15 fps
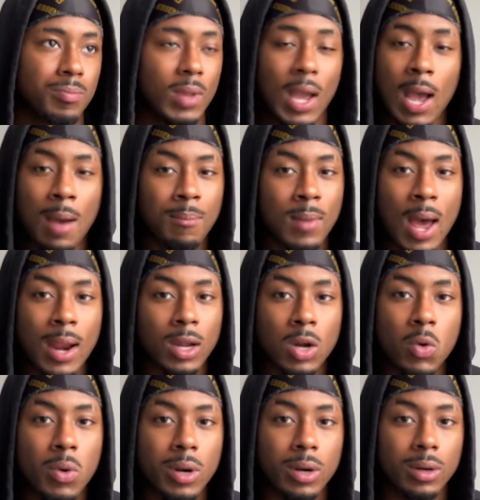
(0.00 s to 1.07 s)
I'm not a
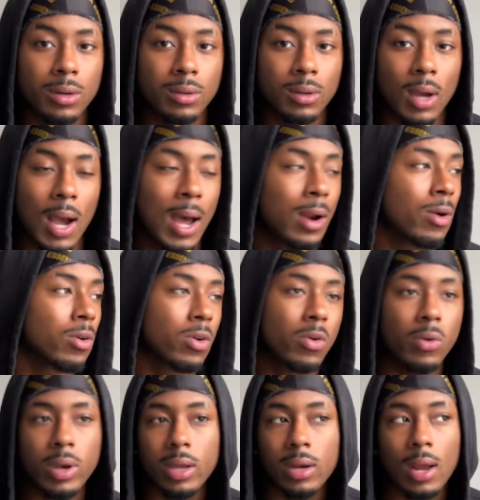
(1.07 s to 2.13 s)
quitter. I don't
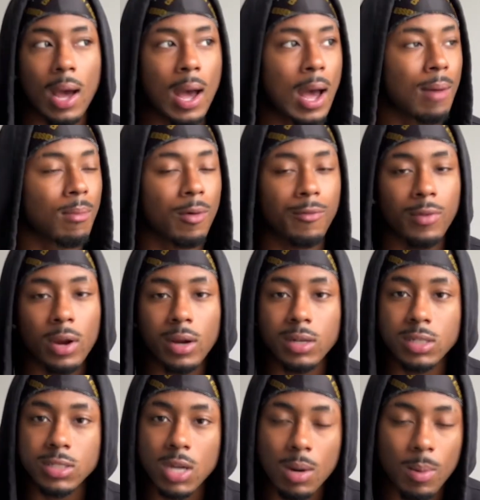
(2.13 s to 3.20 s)
quit. I'm a very
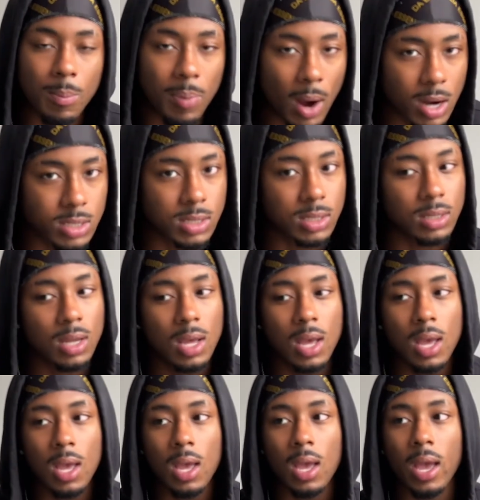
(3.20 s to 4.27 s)
determined person.
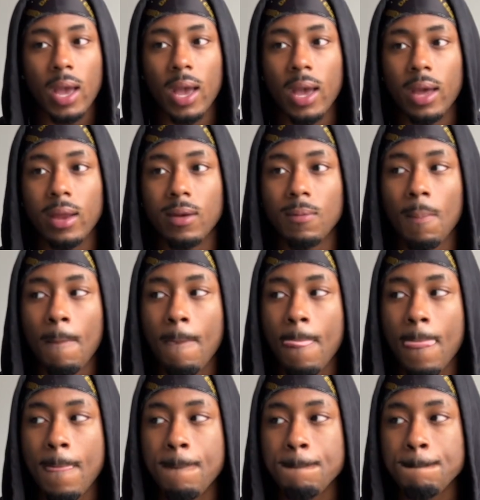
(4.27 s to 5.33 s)
And
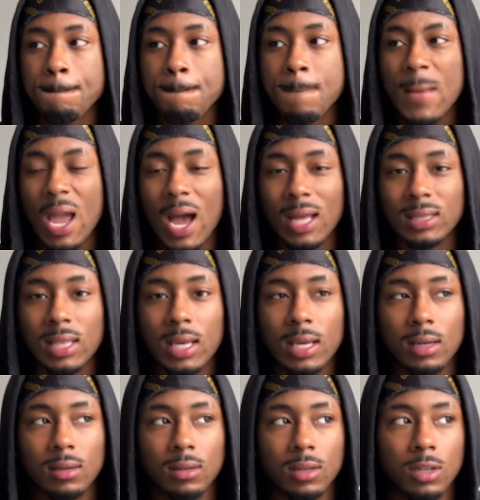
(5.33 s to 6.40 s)
I
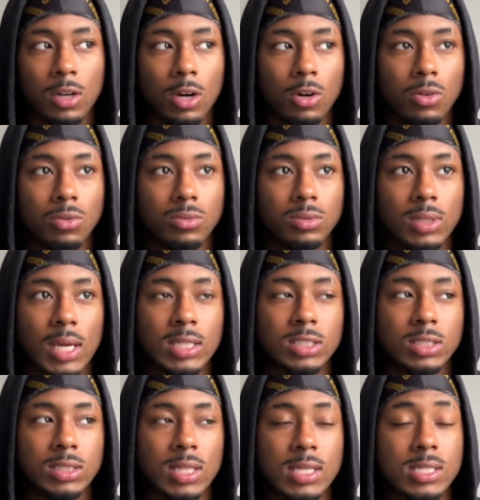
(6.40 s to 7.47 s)
think, you know,
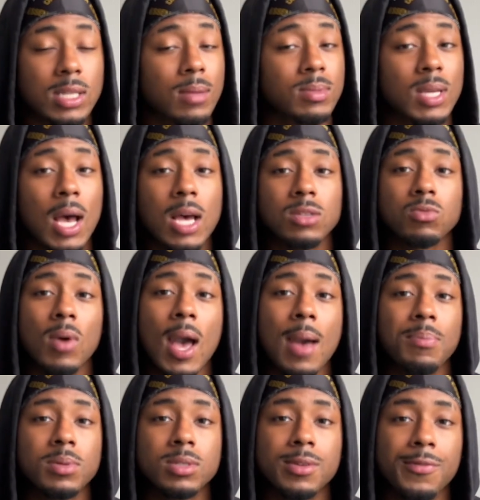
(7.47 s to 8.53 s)
that's sometimes what
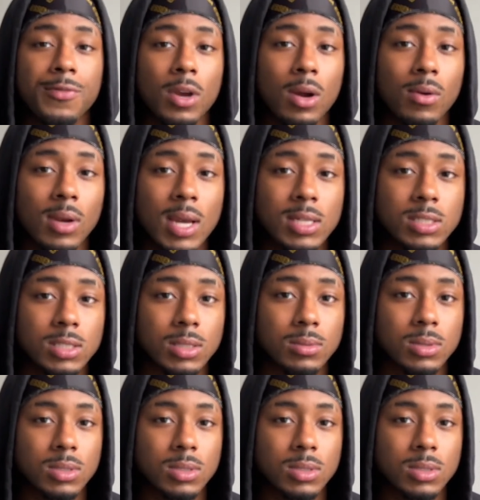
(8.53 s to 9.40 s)
happens in fair relationships.